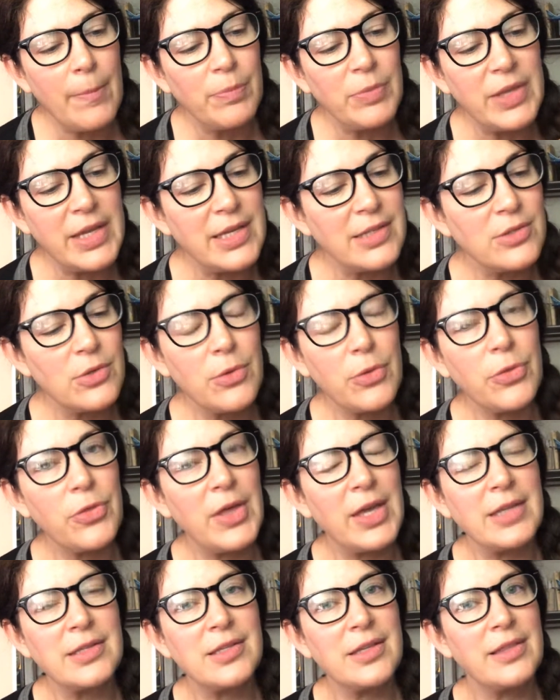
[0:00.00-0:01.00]
these are
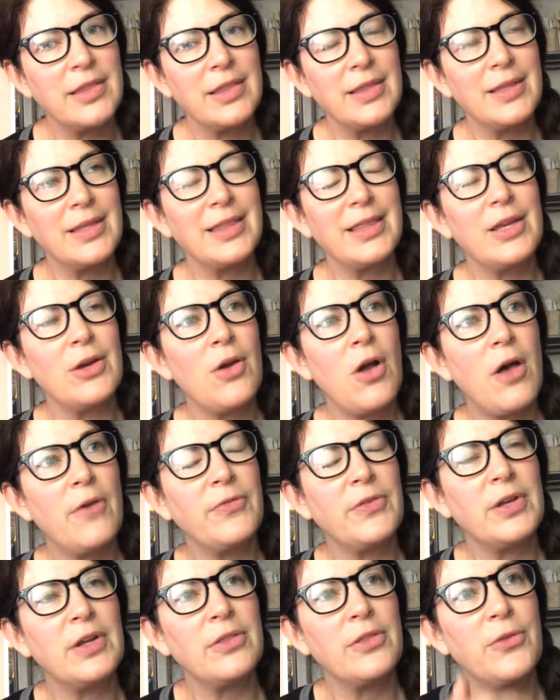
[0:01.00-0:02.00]
things they're
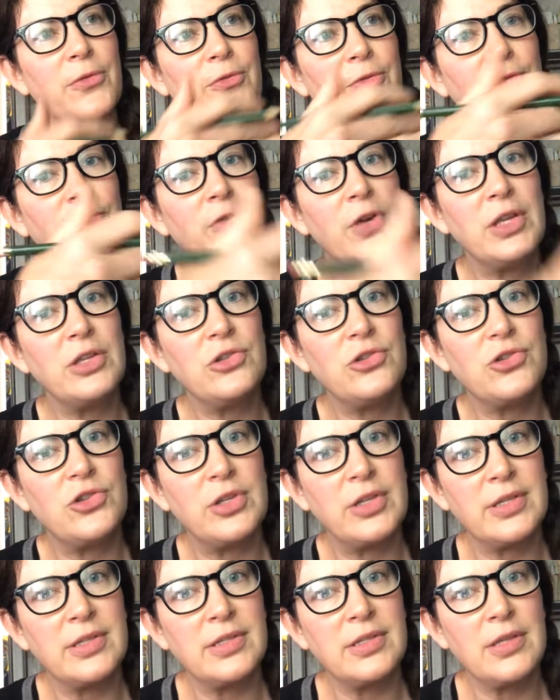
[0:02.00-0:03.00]
often on the
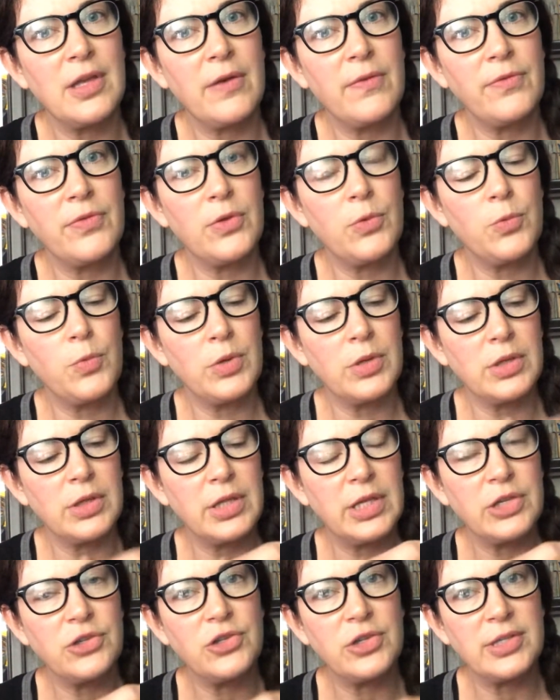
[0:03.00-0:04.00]
fringes of the
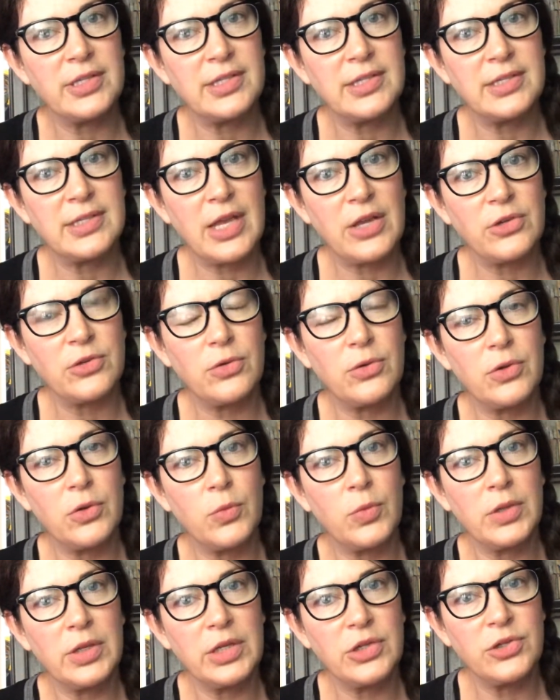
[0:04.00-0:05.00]
religious center, the
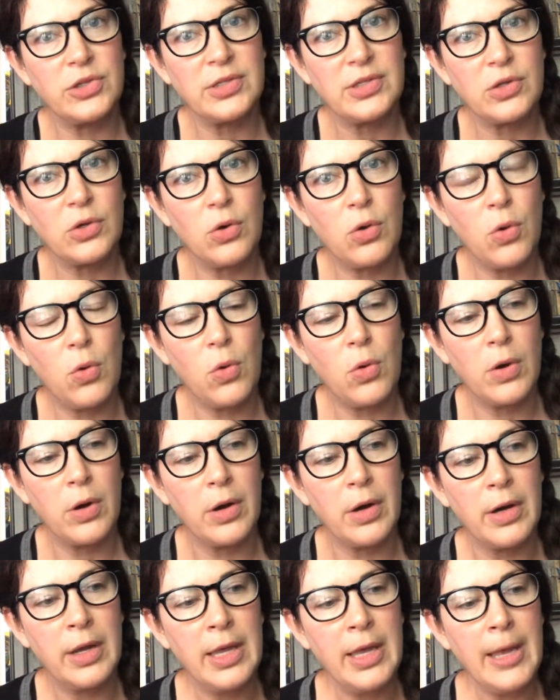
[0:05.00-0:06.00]
religious
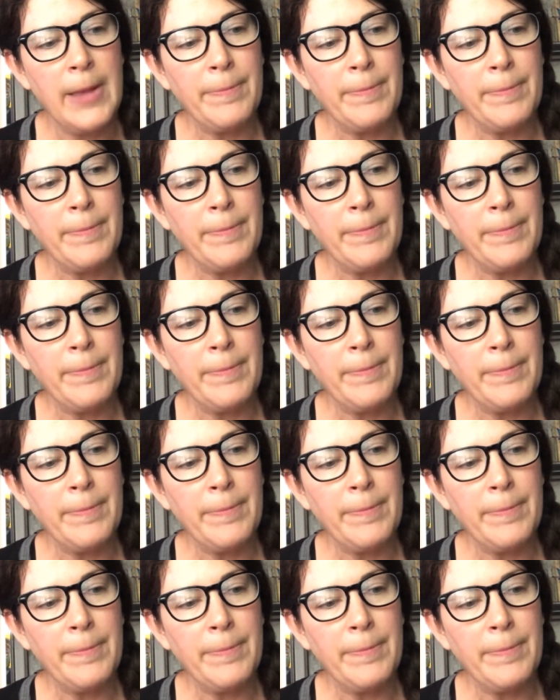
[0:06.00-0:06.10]
core.